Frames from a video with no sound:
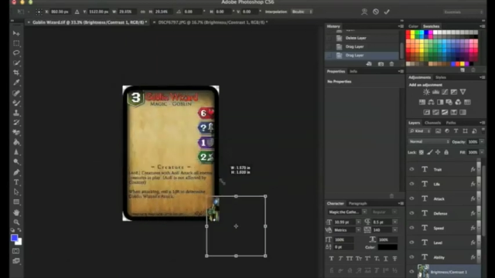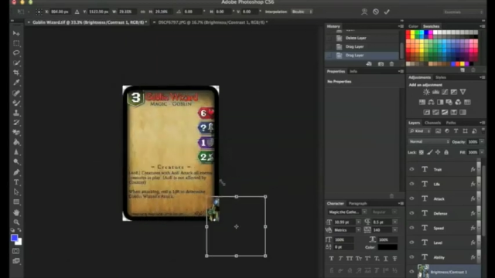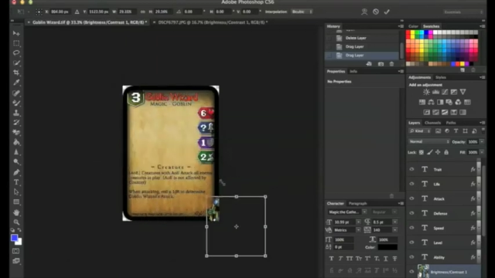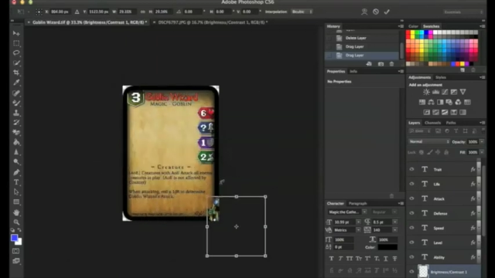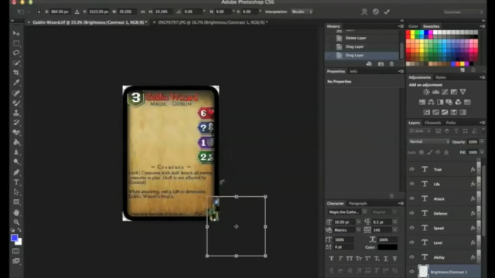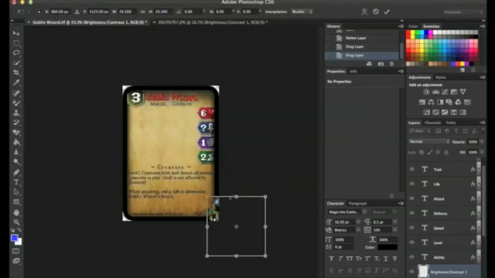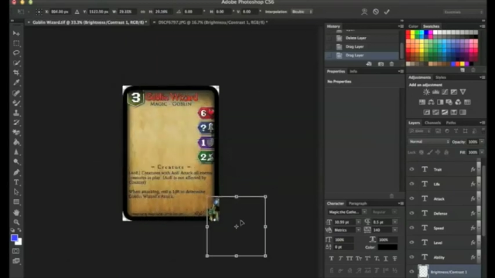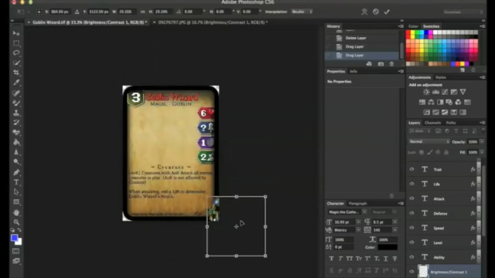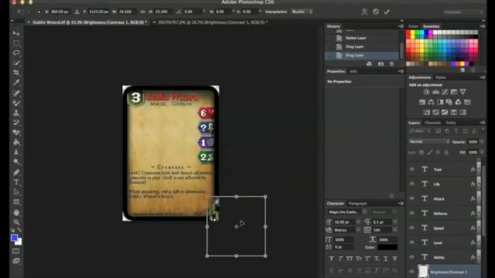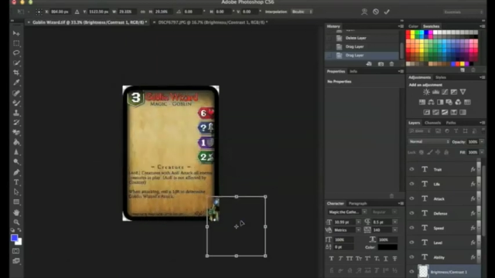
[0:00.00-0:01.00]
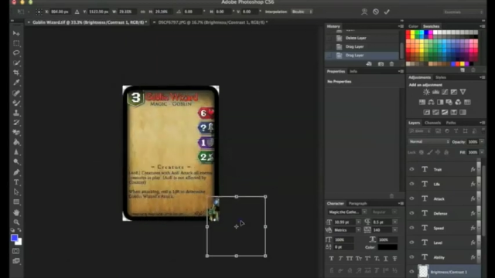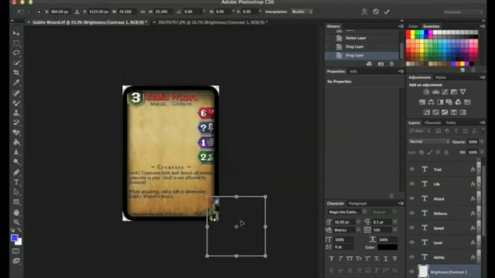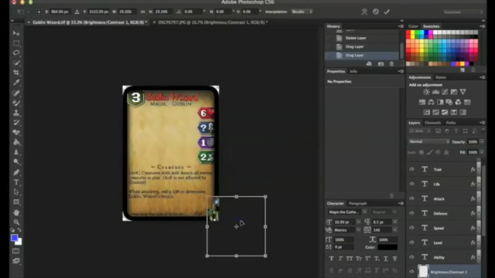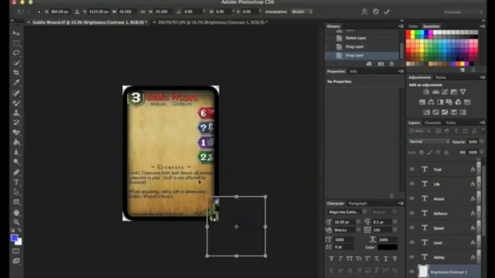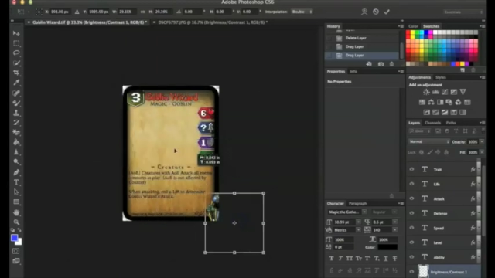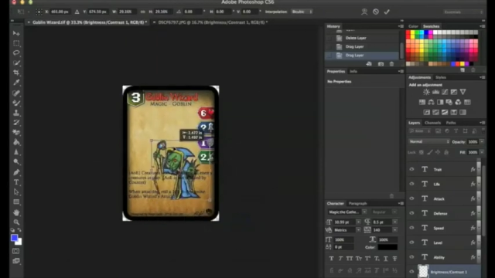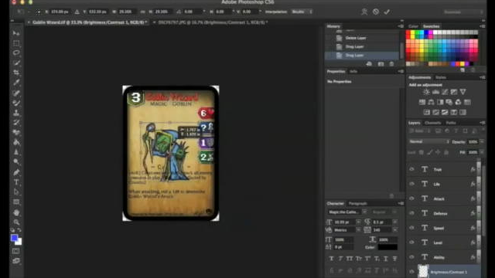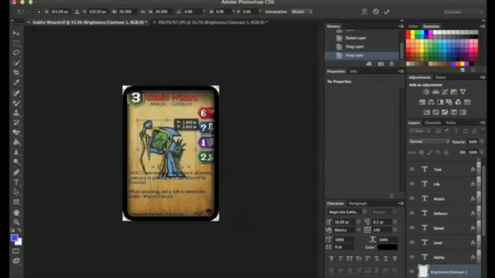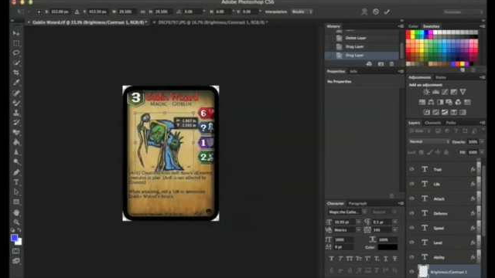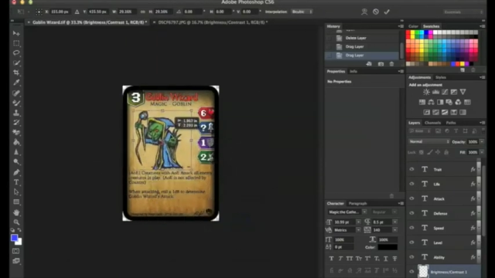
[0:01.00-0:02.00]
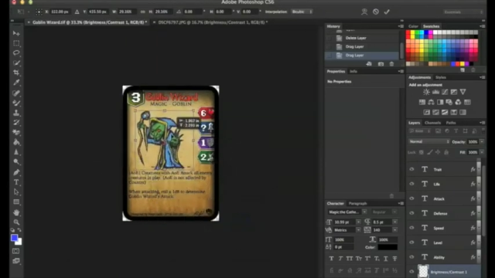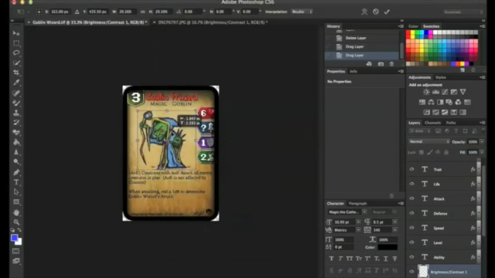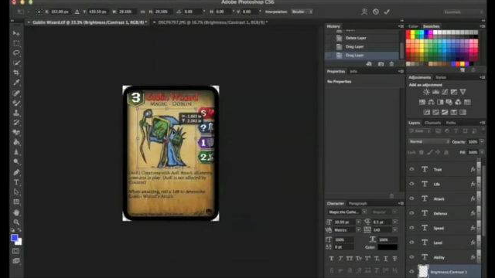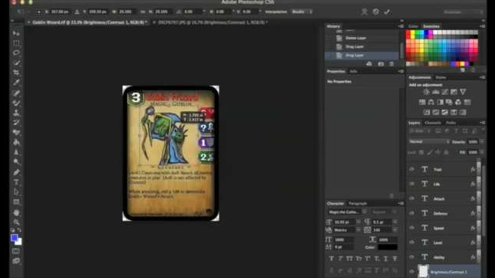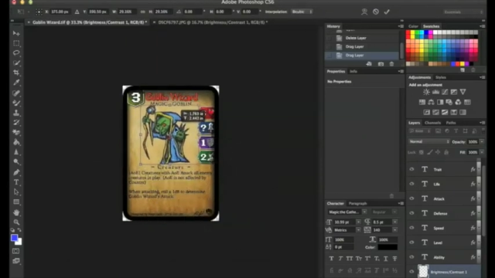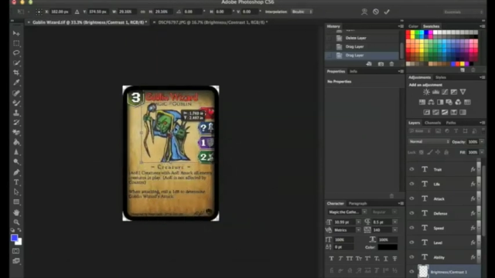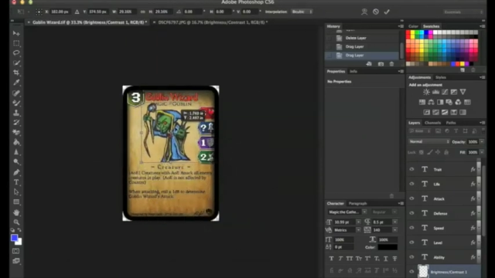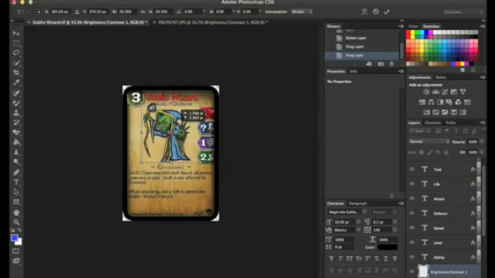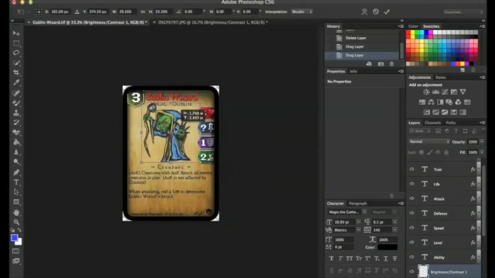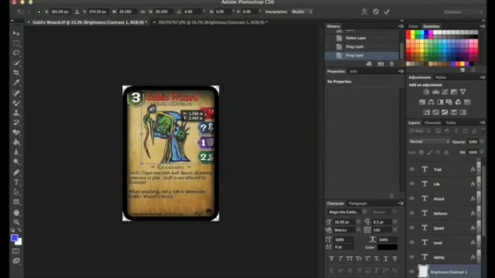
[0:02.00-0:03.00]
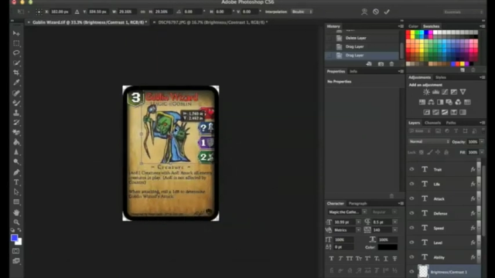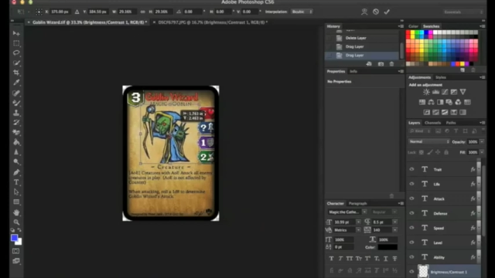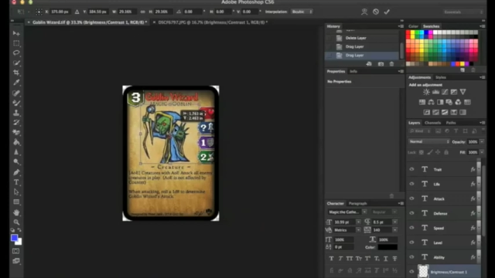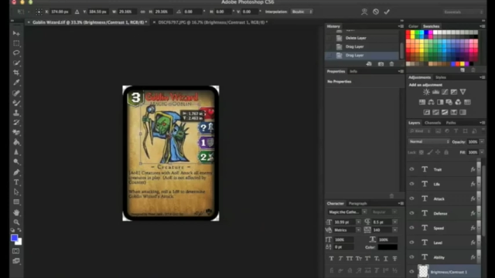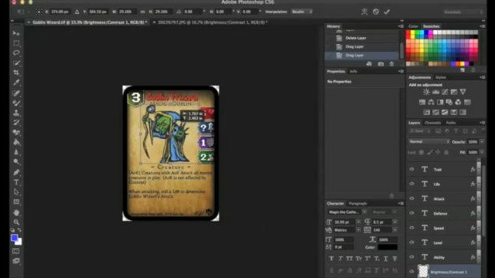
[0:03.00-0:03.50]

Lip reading: (no speaker visible)